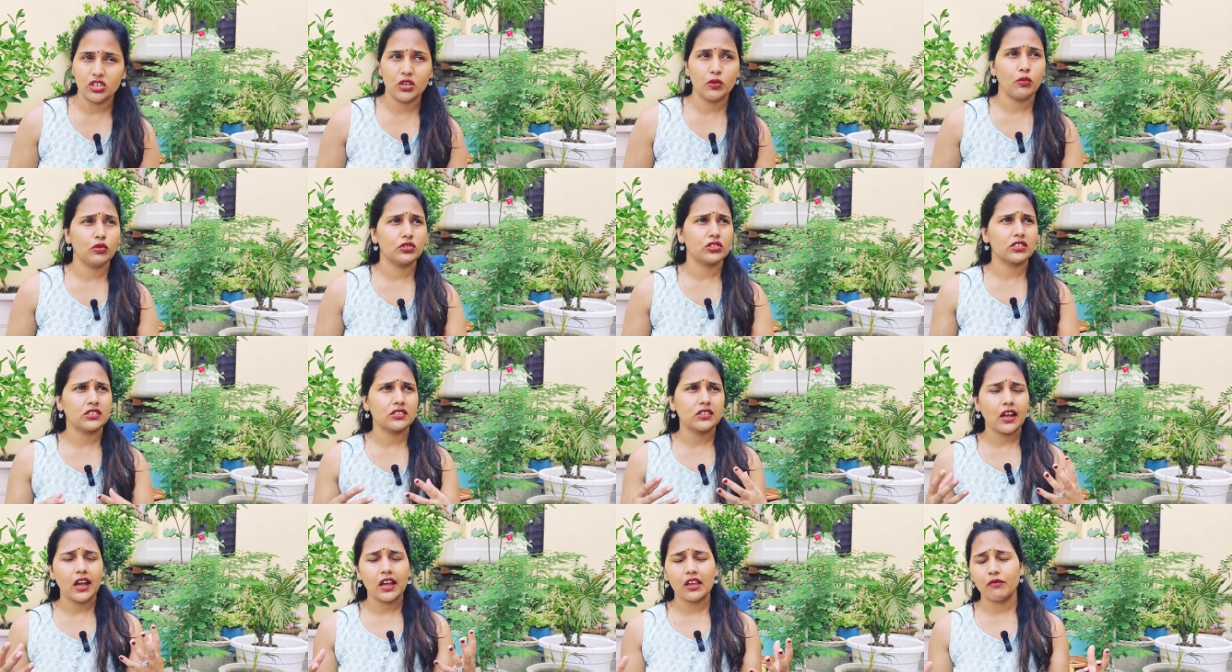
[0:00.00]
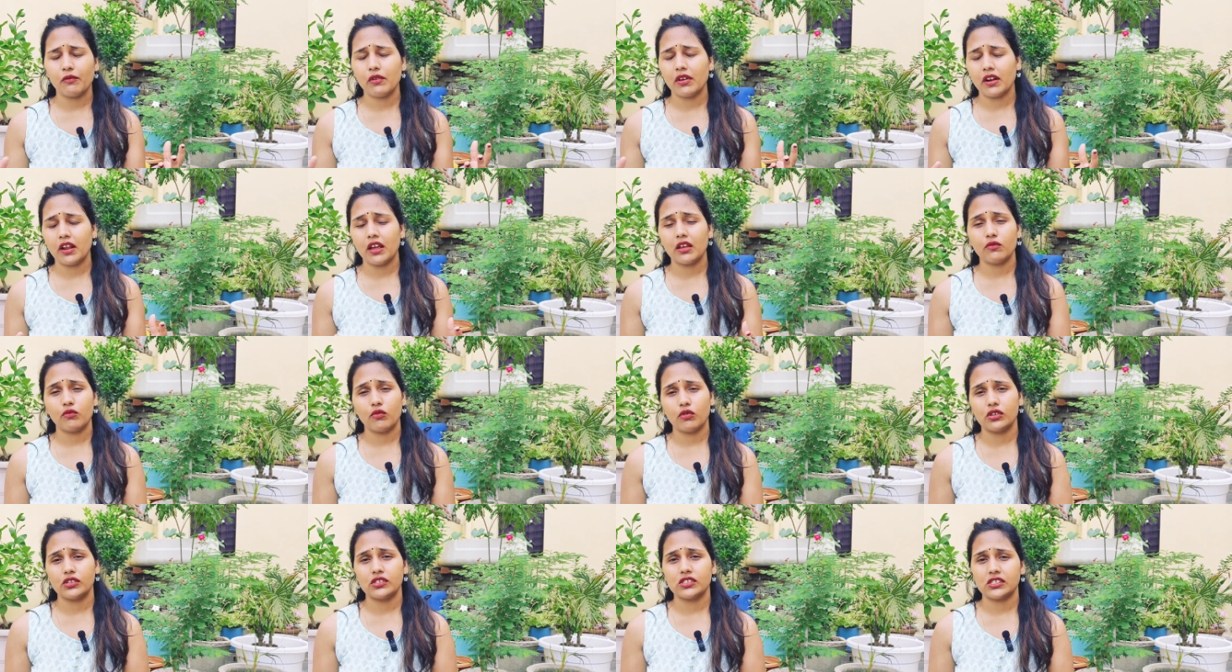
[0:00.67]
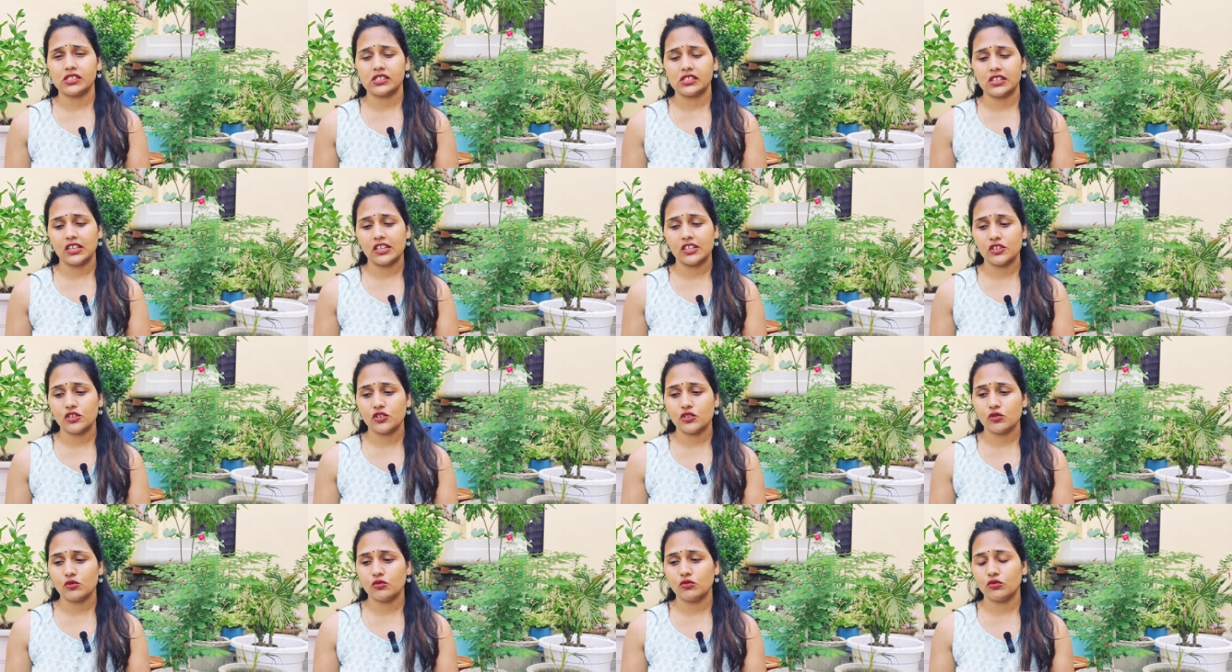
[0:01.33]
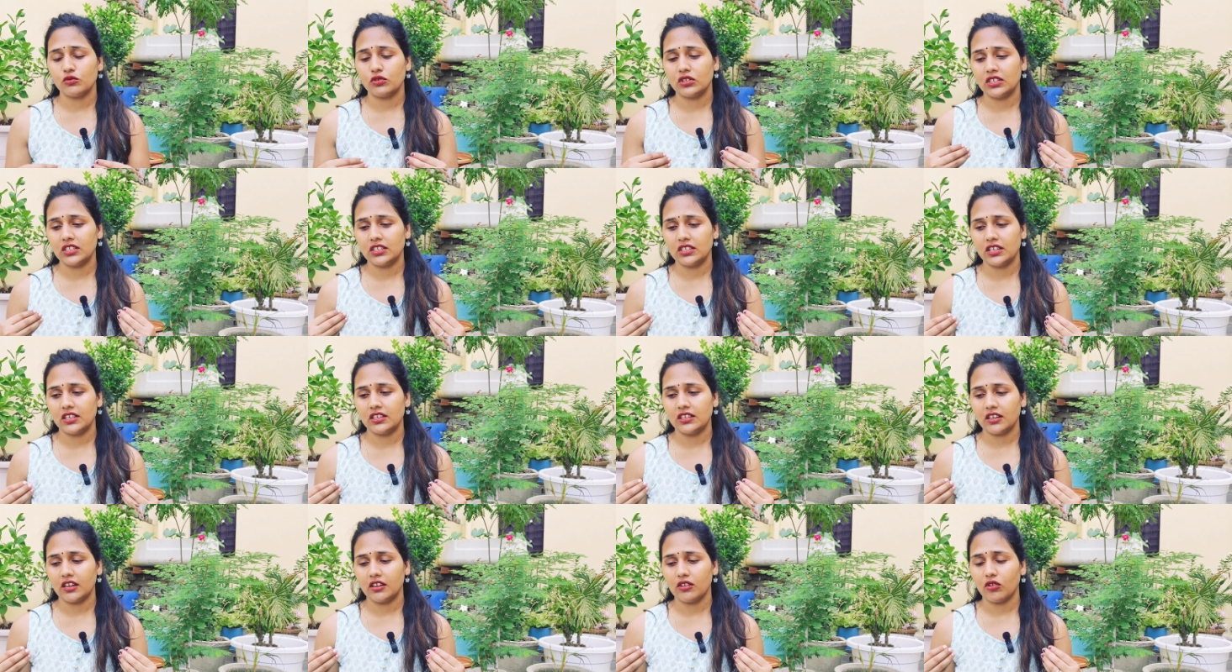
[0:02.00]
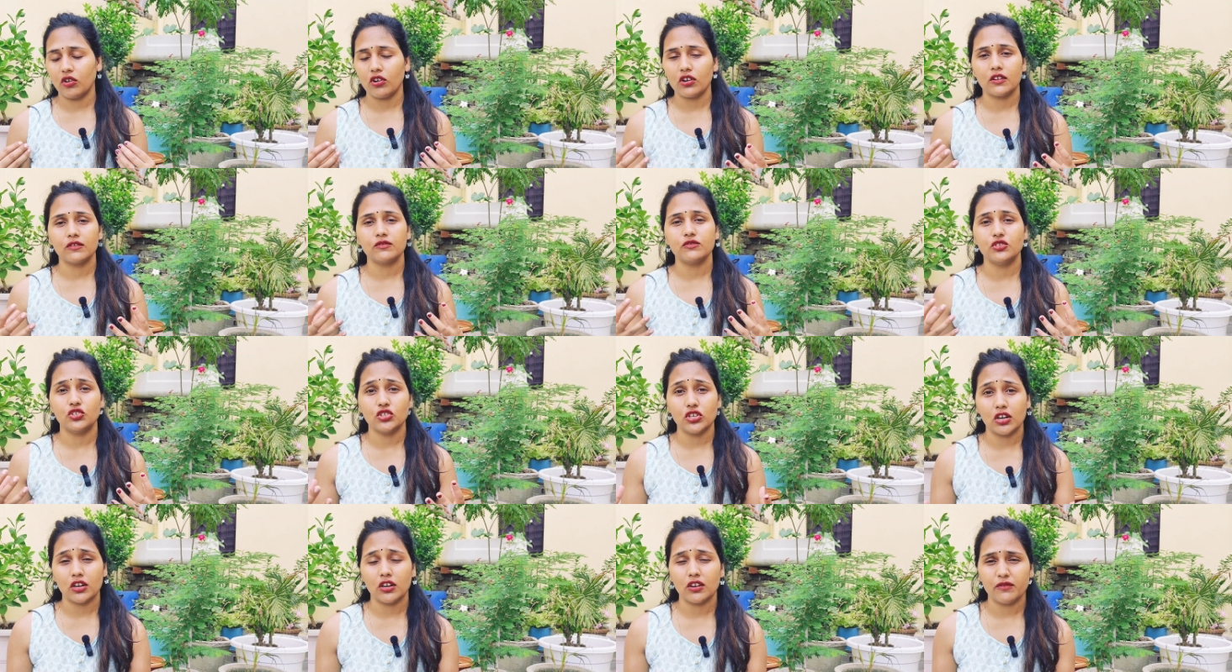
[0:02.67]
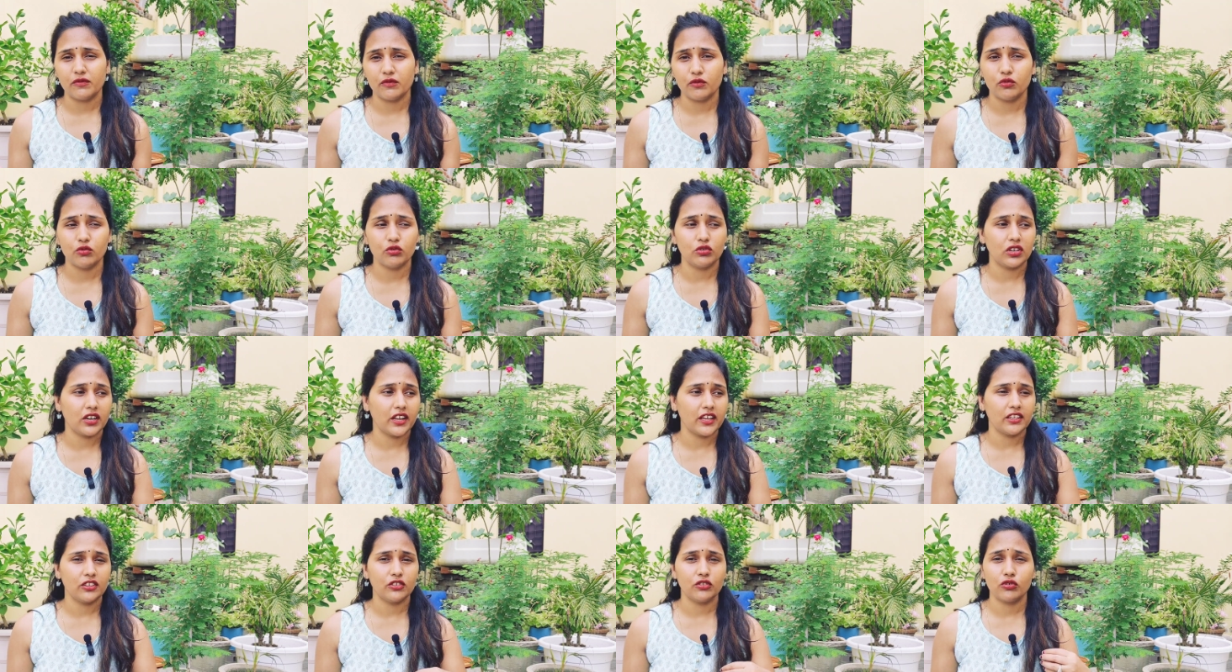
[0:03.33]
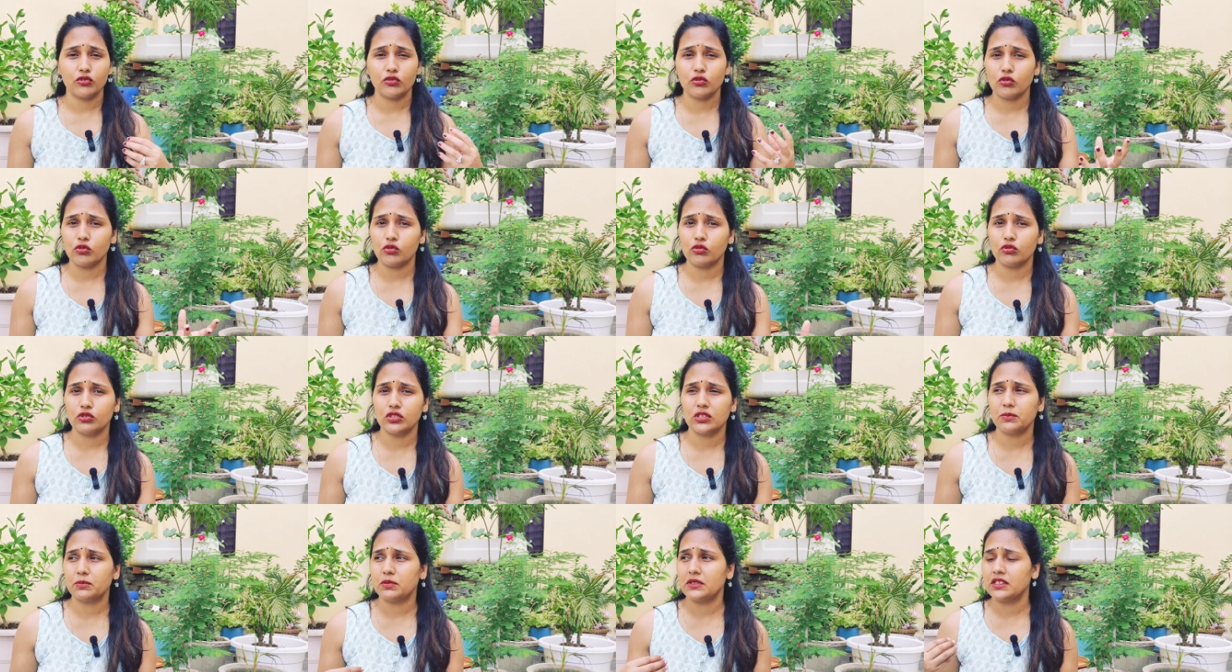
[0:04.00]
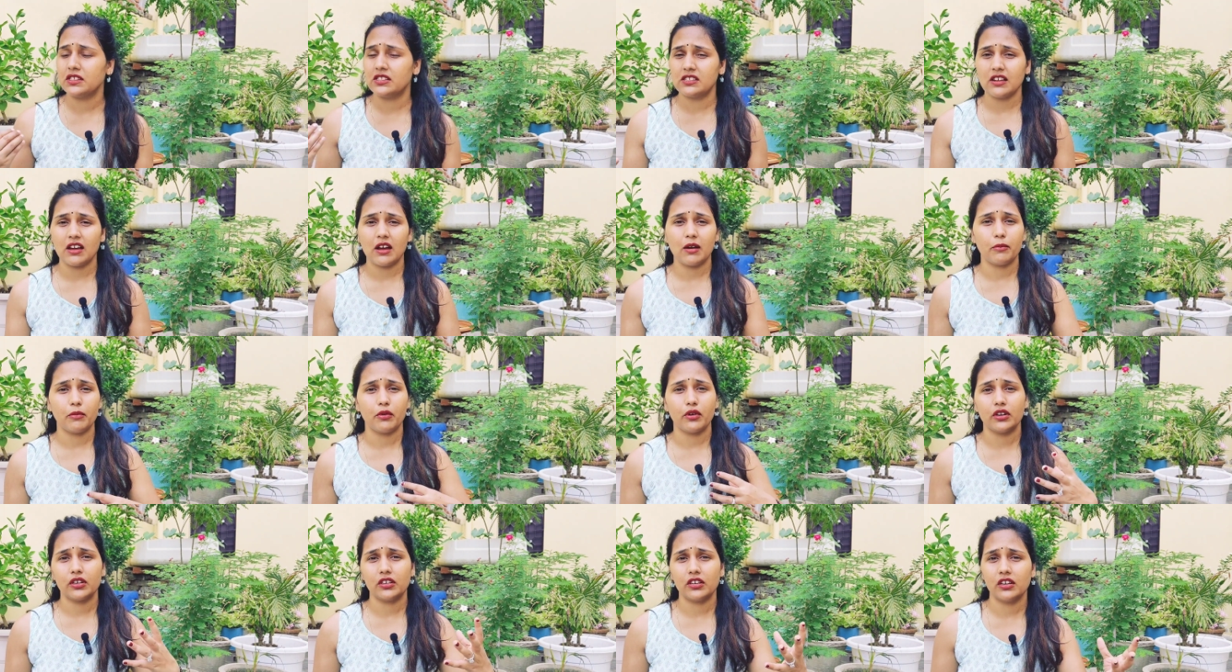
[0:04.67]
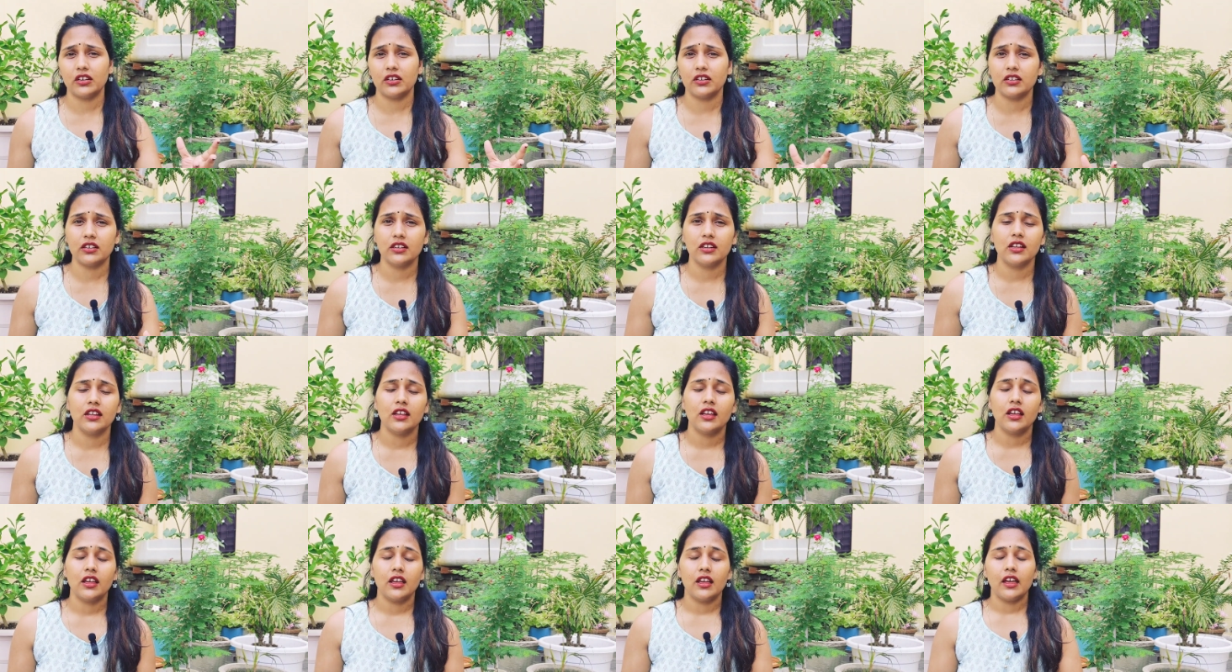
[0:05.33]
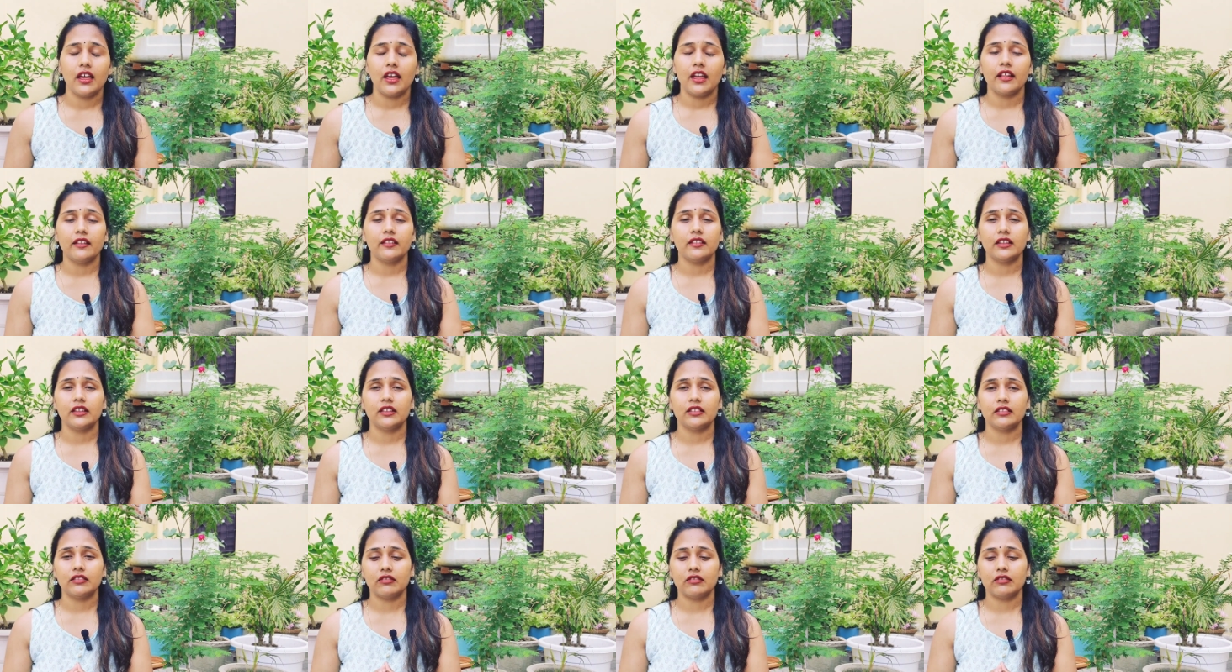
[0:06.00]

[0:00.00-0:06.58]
There was a time when I was into eating a lot of junk food like rolls, pizza, burger, and